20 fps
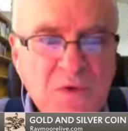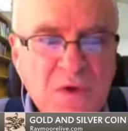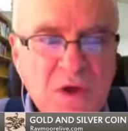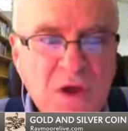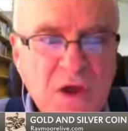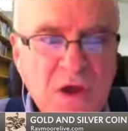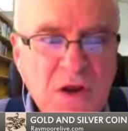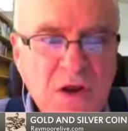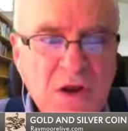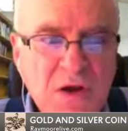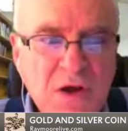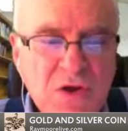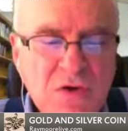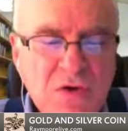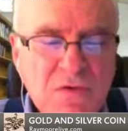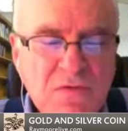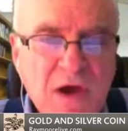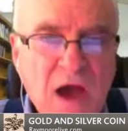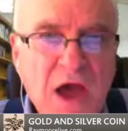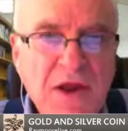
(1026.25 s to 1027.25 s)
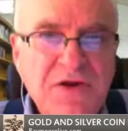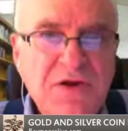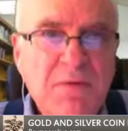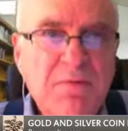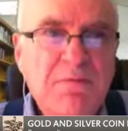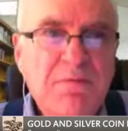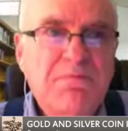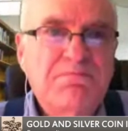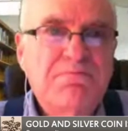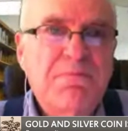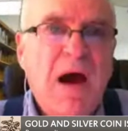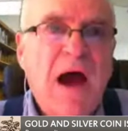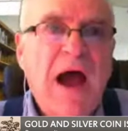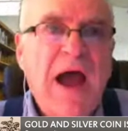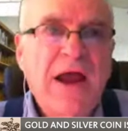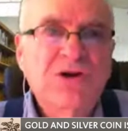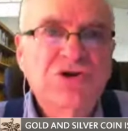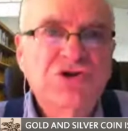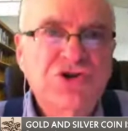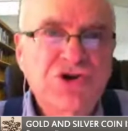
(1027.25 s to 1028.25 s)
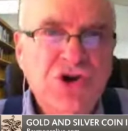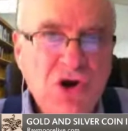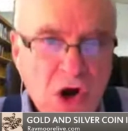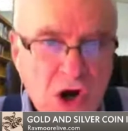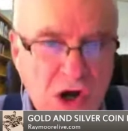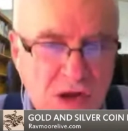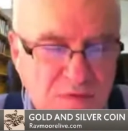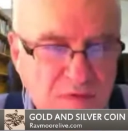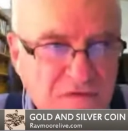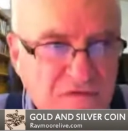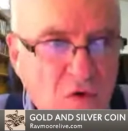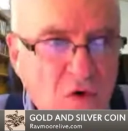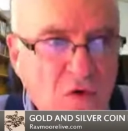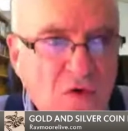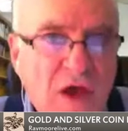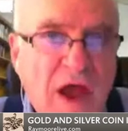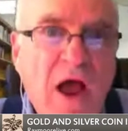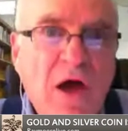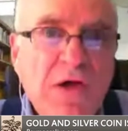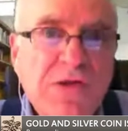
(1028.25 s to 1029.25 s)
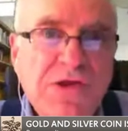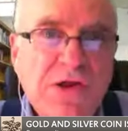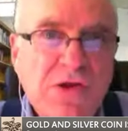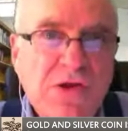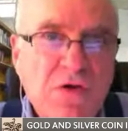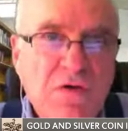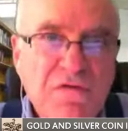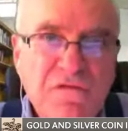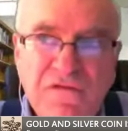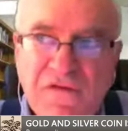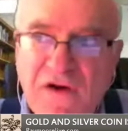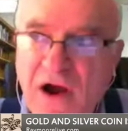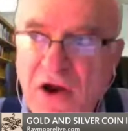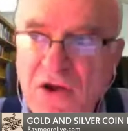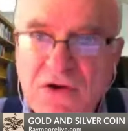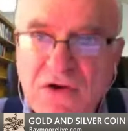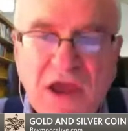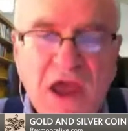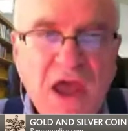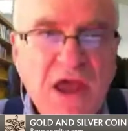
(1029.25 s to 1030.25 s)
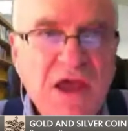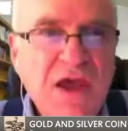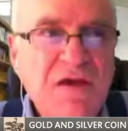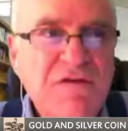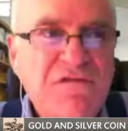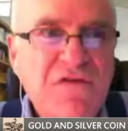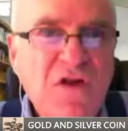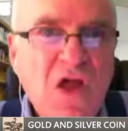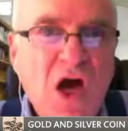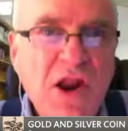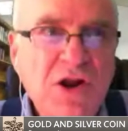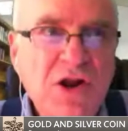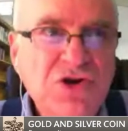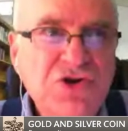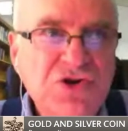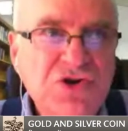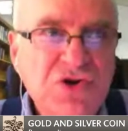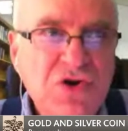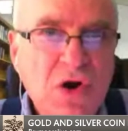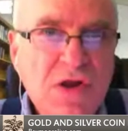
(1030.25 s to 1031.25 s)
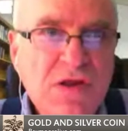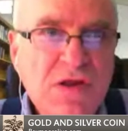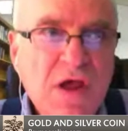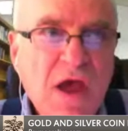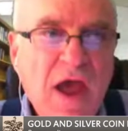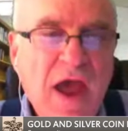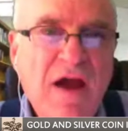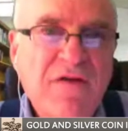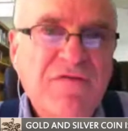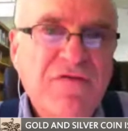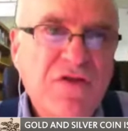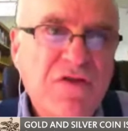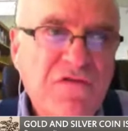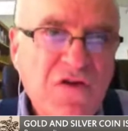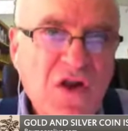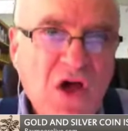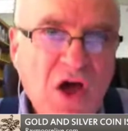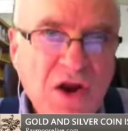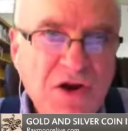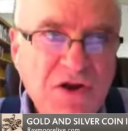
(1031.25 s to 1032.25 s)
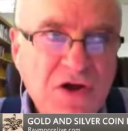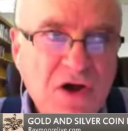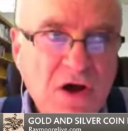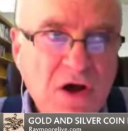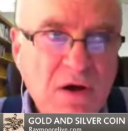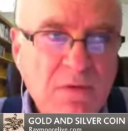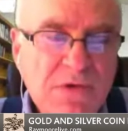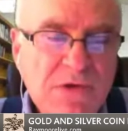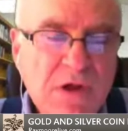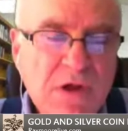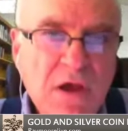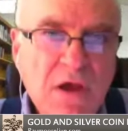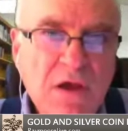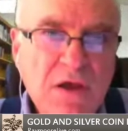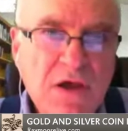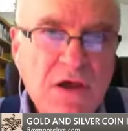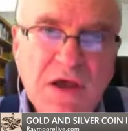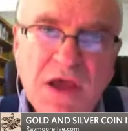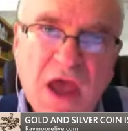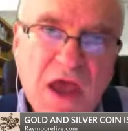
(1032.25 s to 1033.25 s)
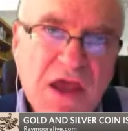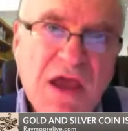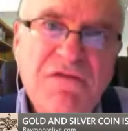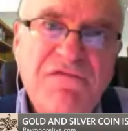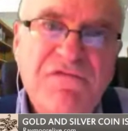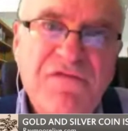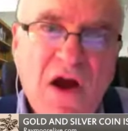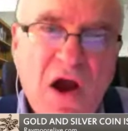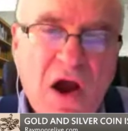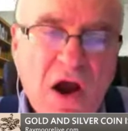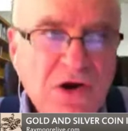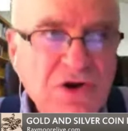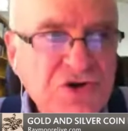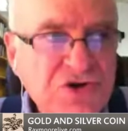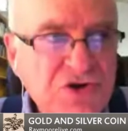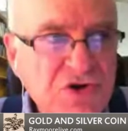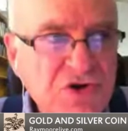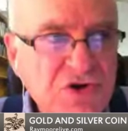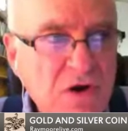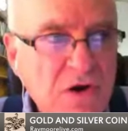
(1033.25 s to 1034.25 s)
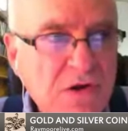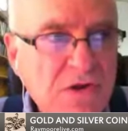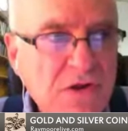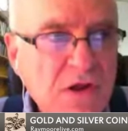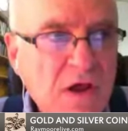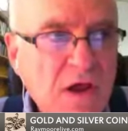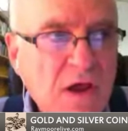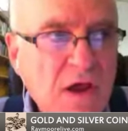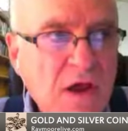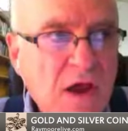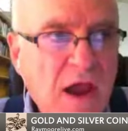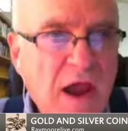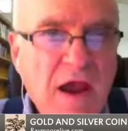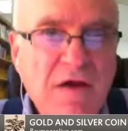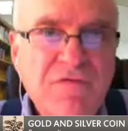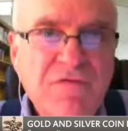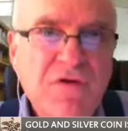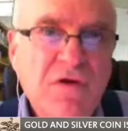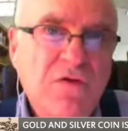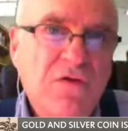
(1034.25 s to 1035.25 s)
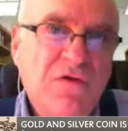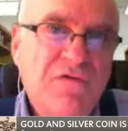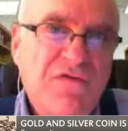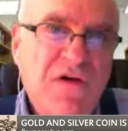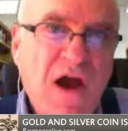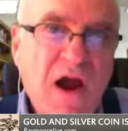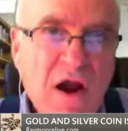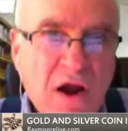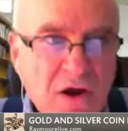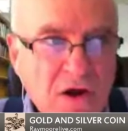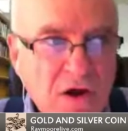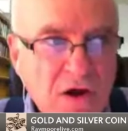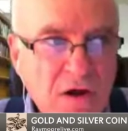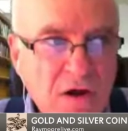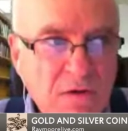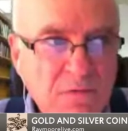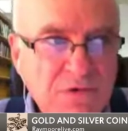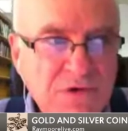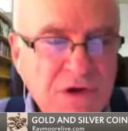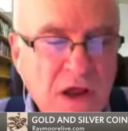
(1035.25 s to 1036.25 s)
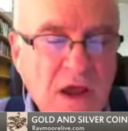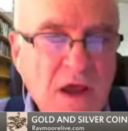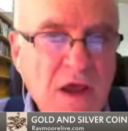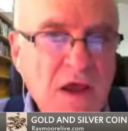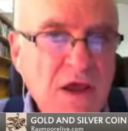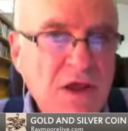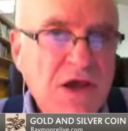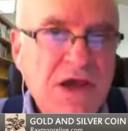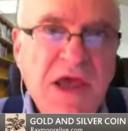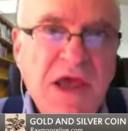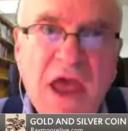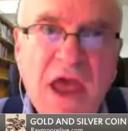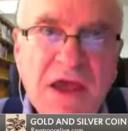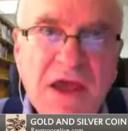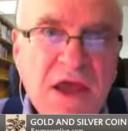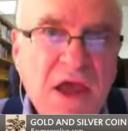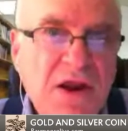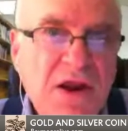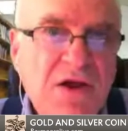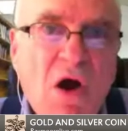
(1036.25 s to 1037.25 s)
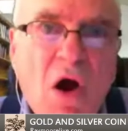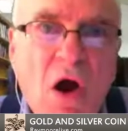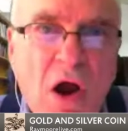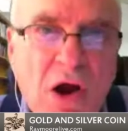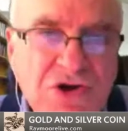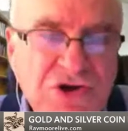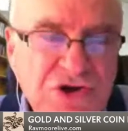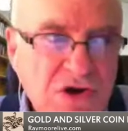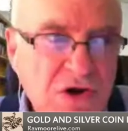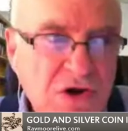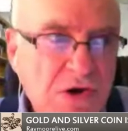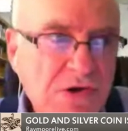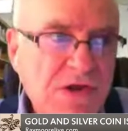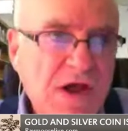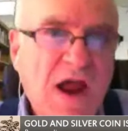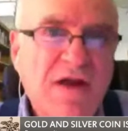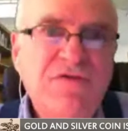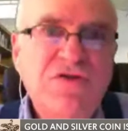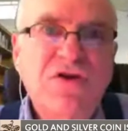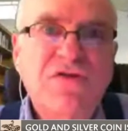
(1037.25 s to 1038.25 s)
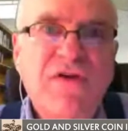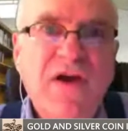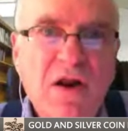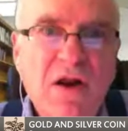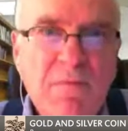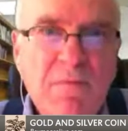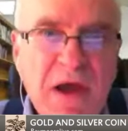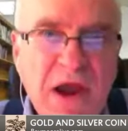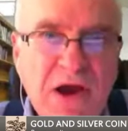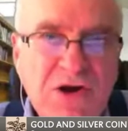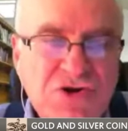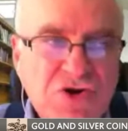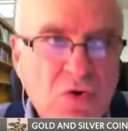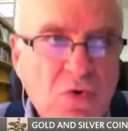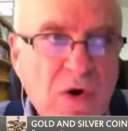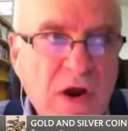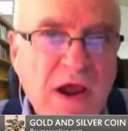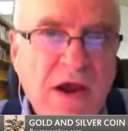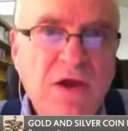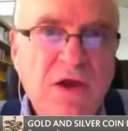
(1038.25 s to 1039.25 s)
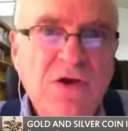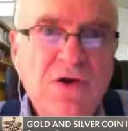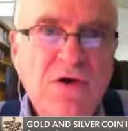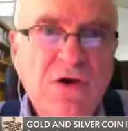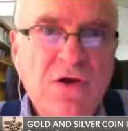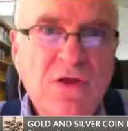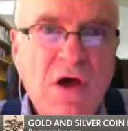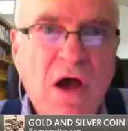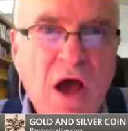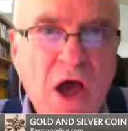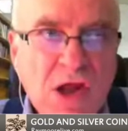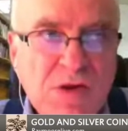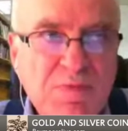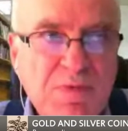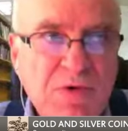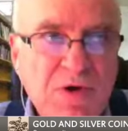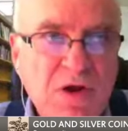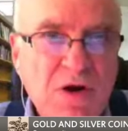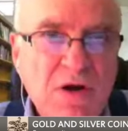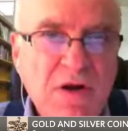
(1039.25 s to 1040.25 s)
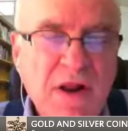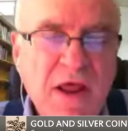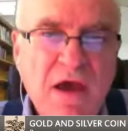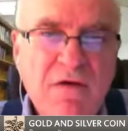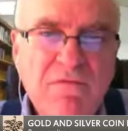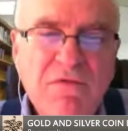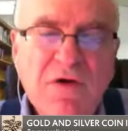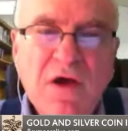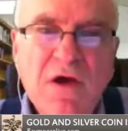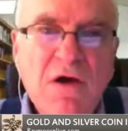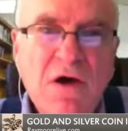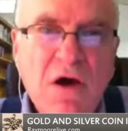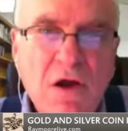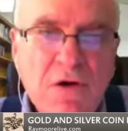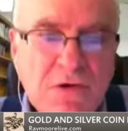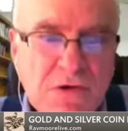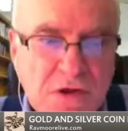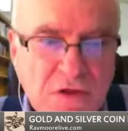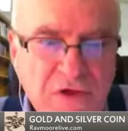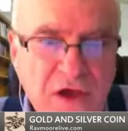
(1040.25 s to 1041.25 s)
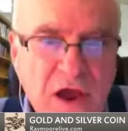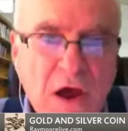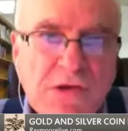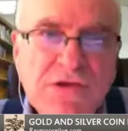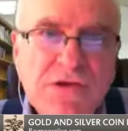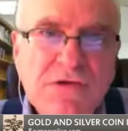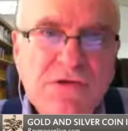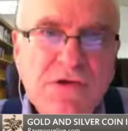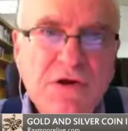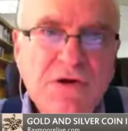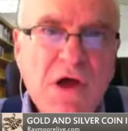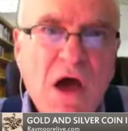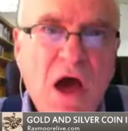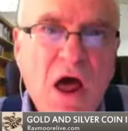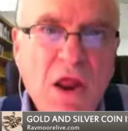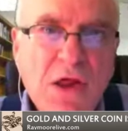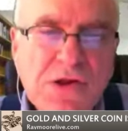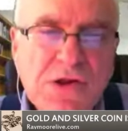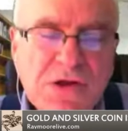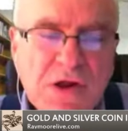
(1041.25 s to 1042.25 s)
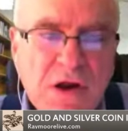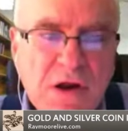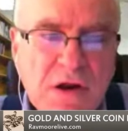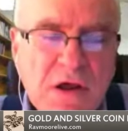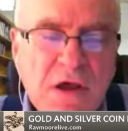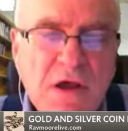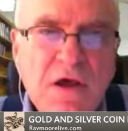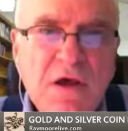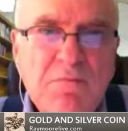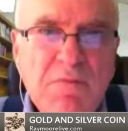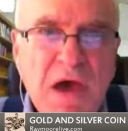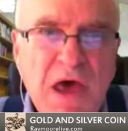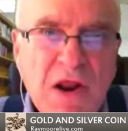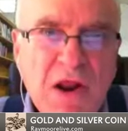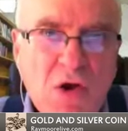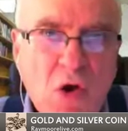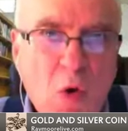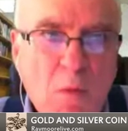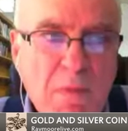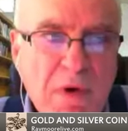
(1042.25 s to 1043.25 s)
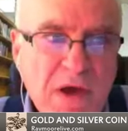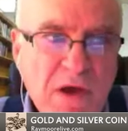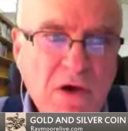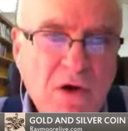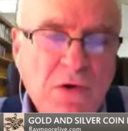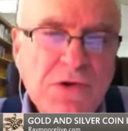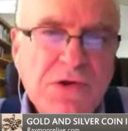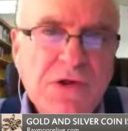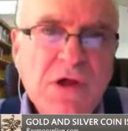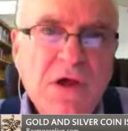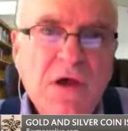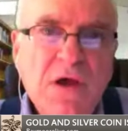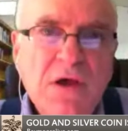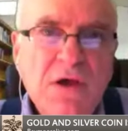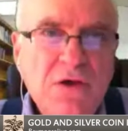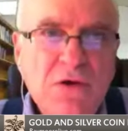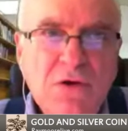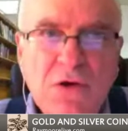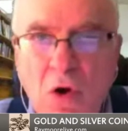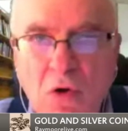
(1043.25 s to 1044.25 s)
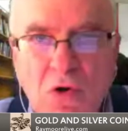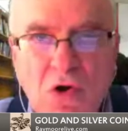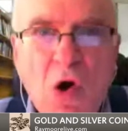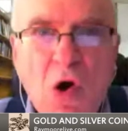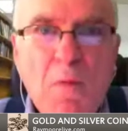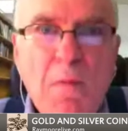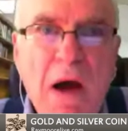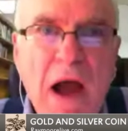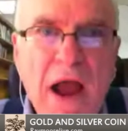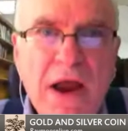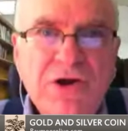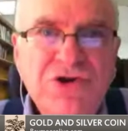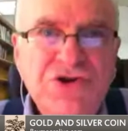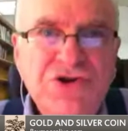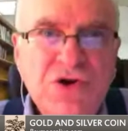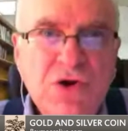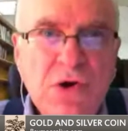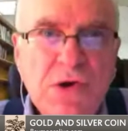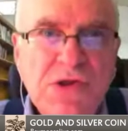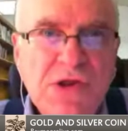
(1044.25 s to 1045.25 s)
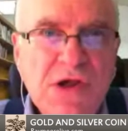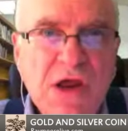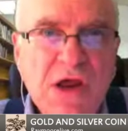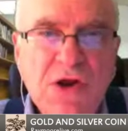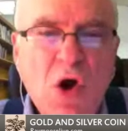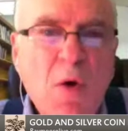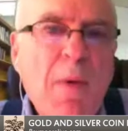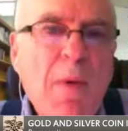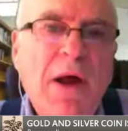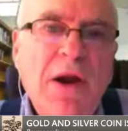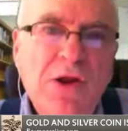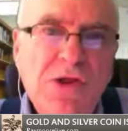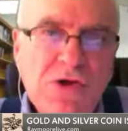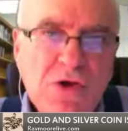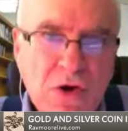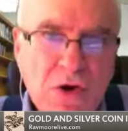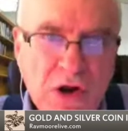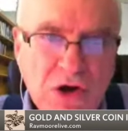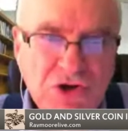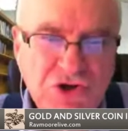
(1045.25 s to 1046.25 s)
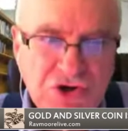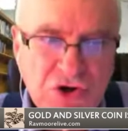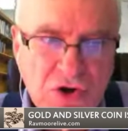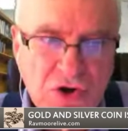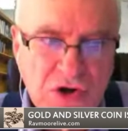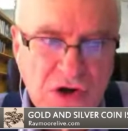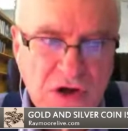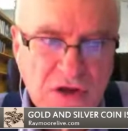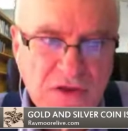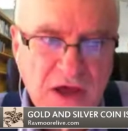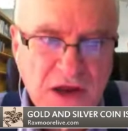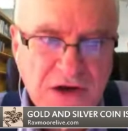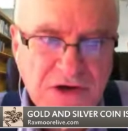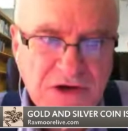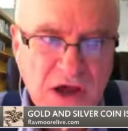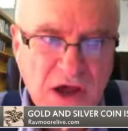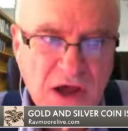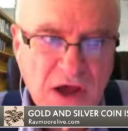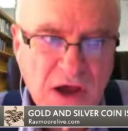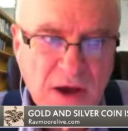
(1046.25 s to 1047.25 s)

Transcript: And you've got to buy insurance before the house is on fire. You can't get flood insurance after the flood comes. You can't get fire insurance after the fire comes. You can't get car insurance after you've had a major wreck and you're in the hospital and have hundreds of thousands of dollars in medical bills. You don't go buy insurance then. Nobody's going to insure you at that time.